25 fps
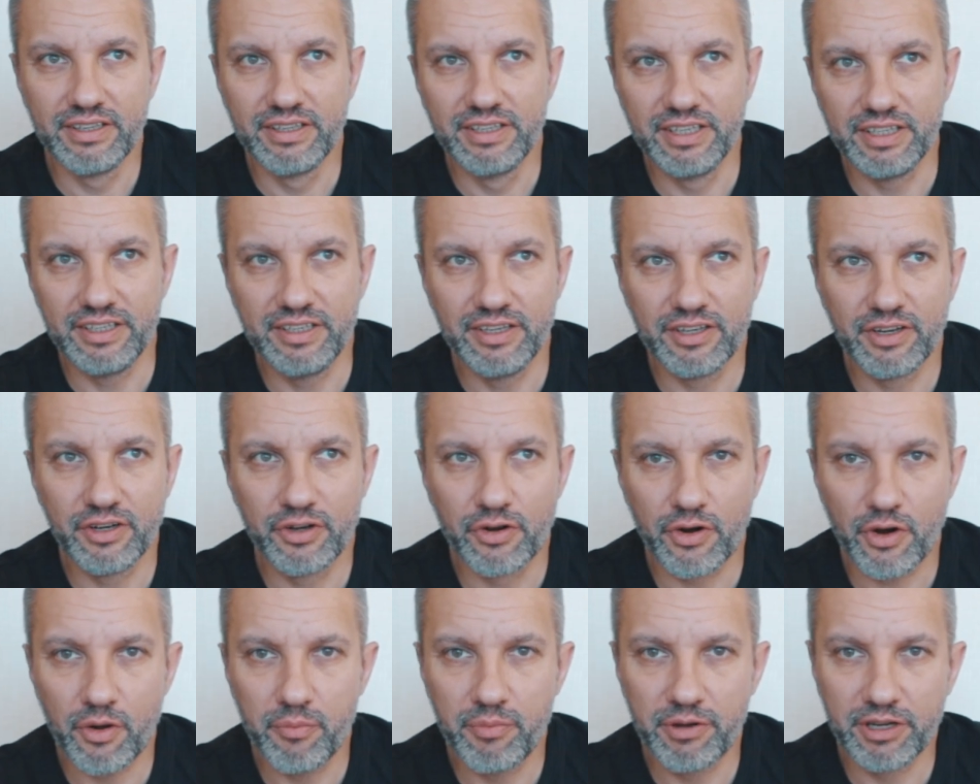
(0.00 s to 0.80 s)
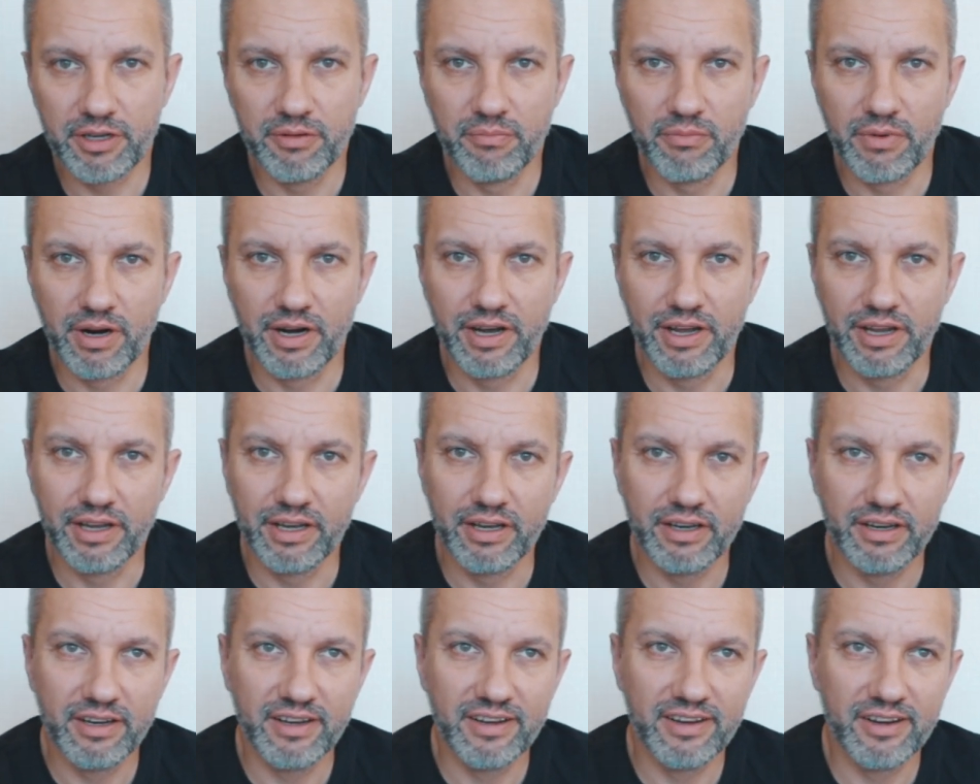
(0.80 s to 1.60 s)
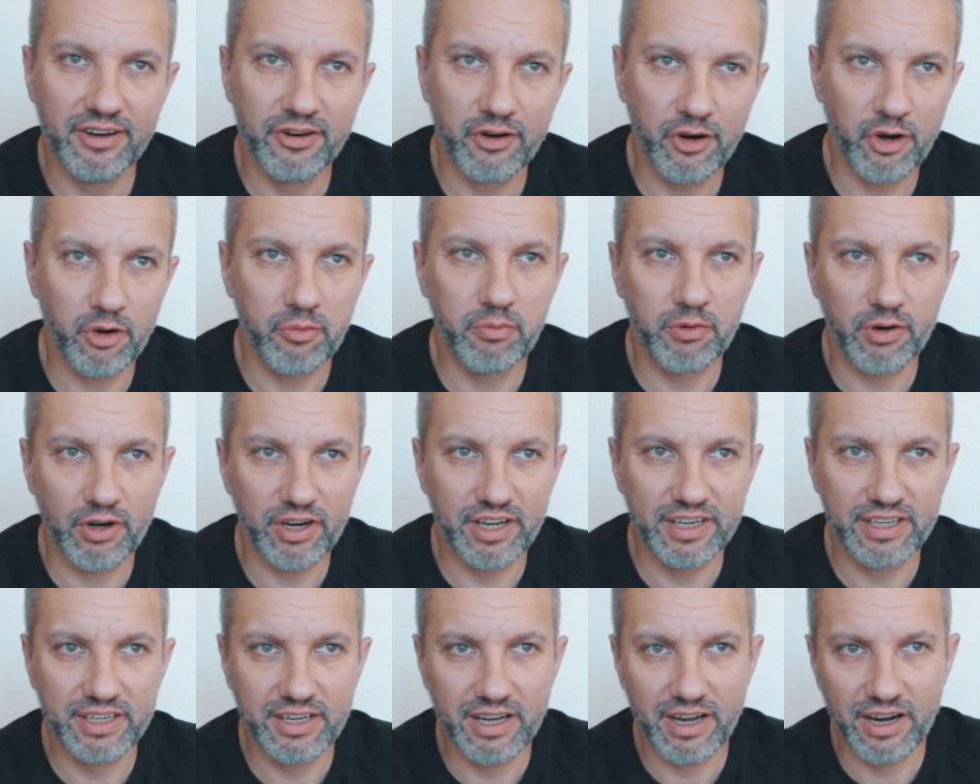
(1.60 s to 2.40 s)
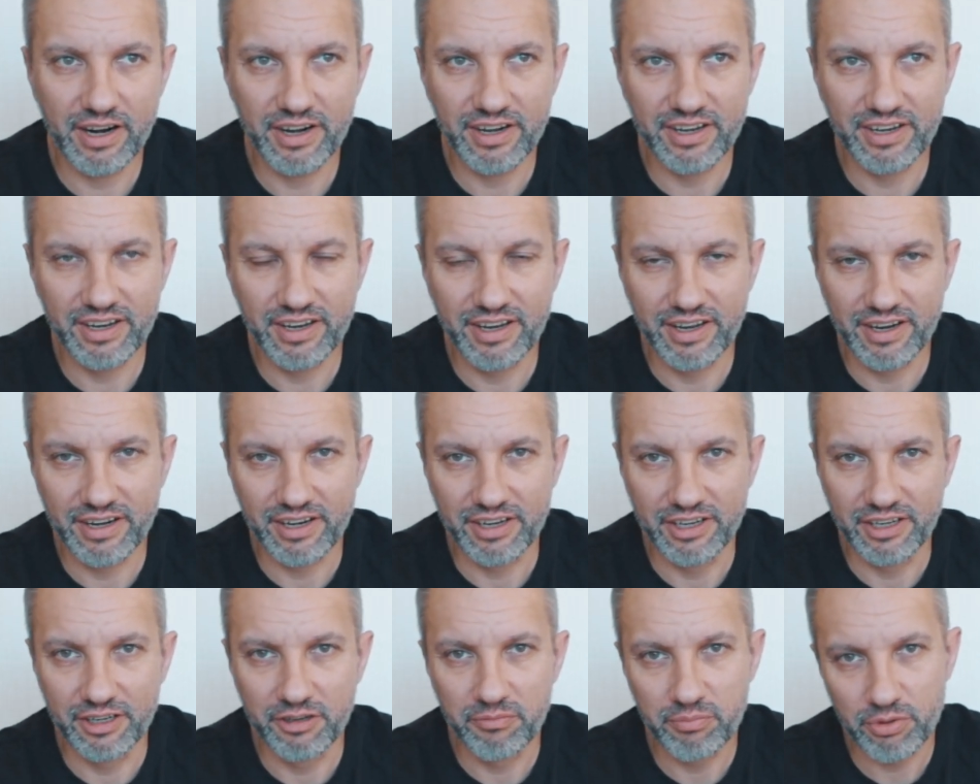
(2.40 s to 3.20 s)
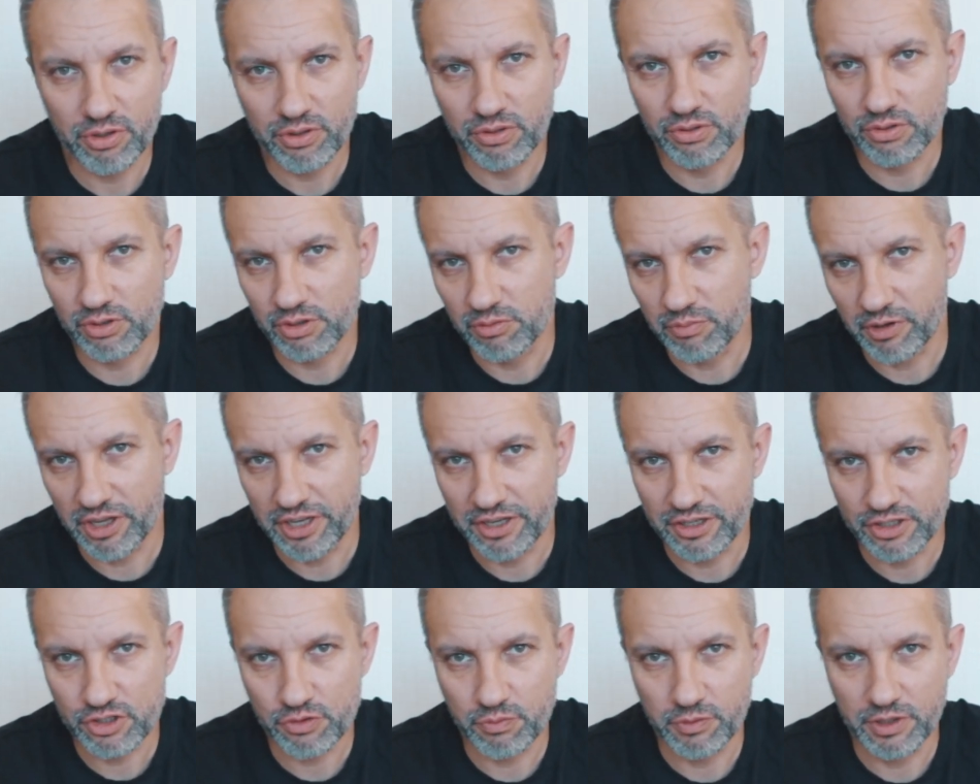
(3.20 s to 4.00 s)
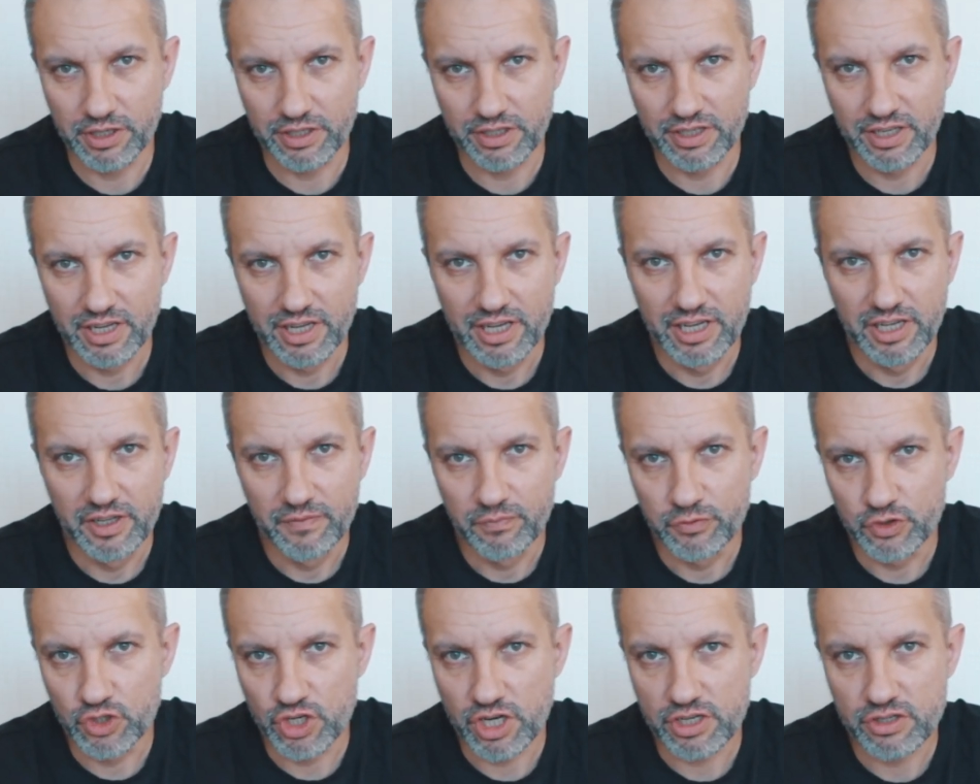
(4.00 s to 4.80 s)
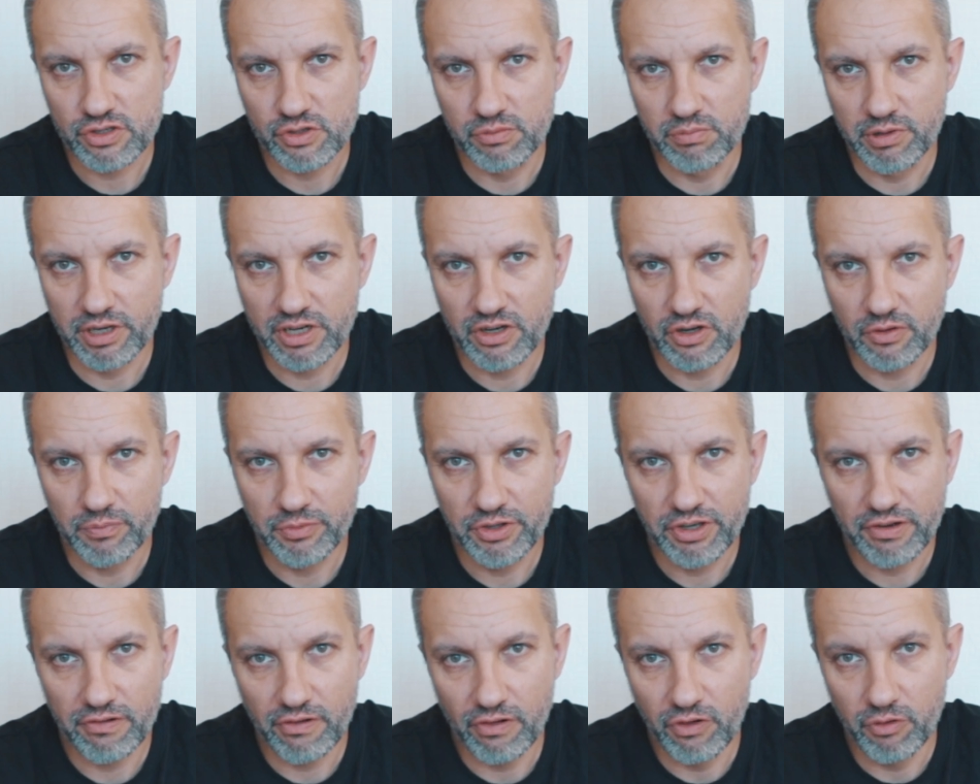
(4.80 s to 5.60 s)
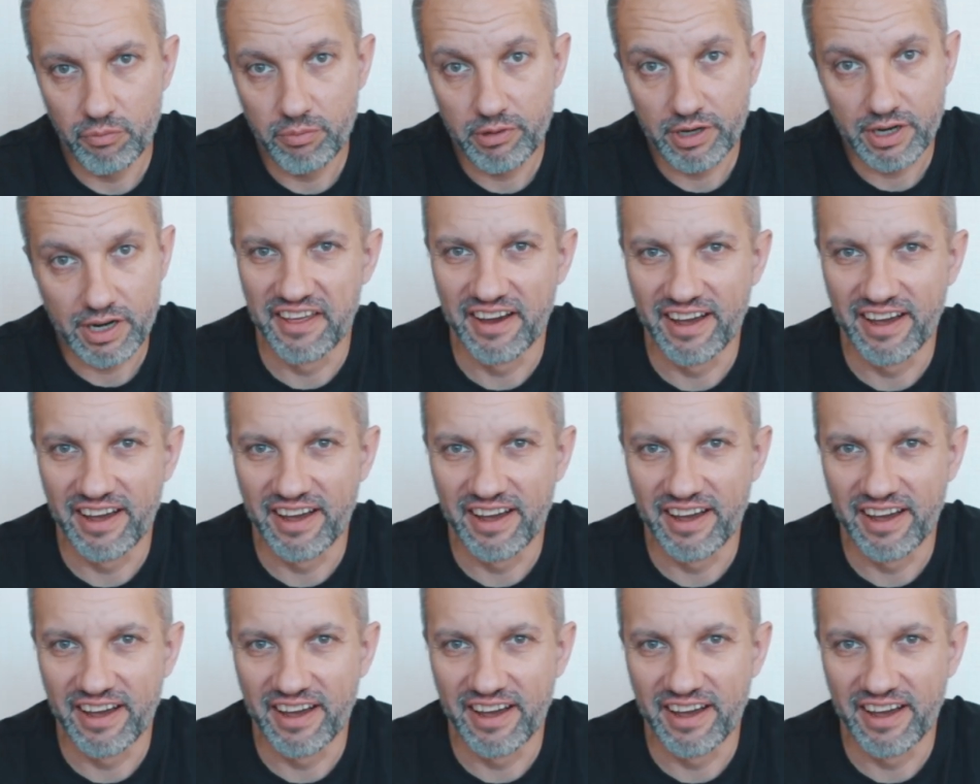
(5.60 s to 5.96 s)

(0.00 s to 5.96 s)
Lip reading: didn't drop it my corporate career in product management just to become developer.